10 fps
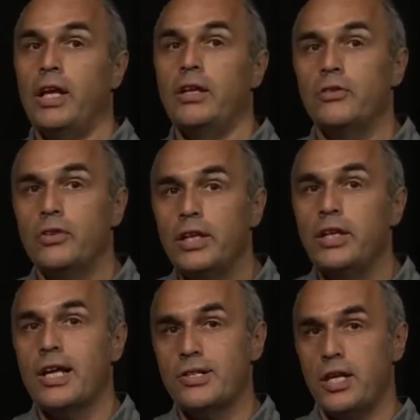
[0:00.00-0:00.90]
already
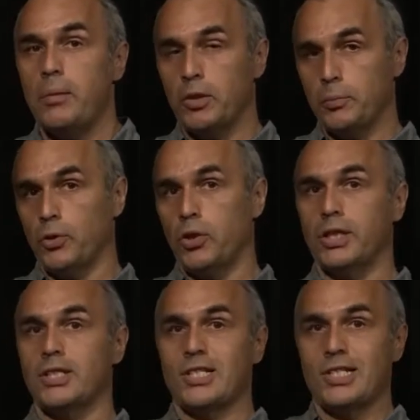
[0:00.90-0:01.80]
assembled
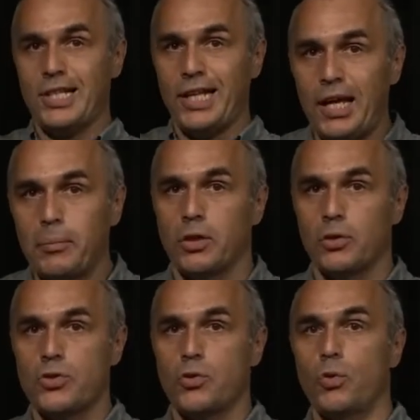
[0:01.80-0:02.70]
products stable
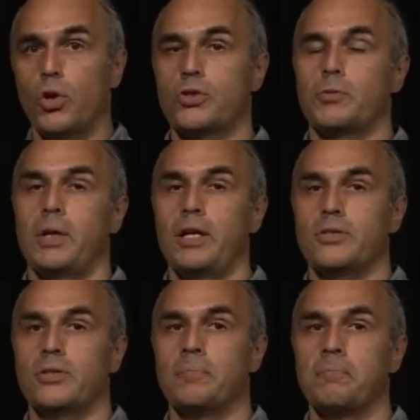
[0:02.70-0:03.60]
on the
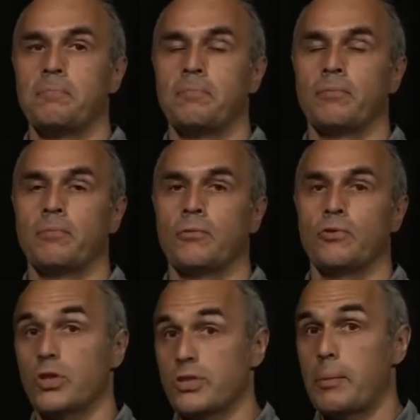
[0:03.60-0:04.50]
workspace.
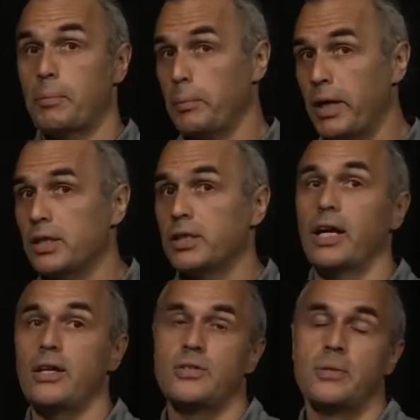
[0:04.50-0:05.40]
For example,
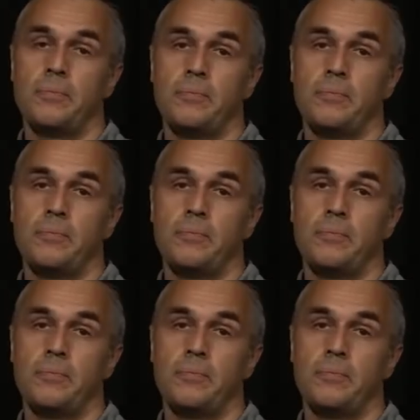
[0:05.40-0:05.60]
magnetize.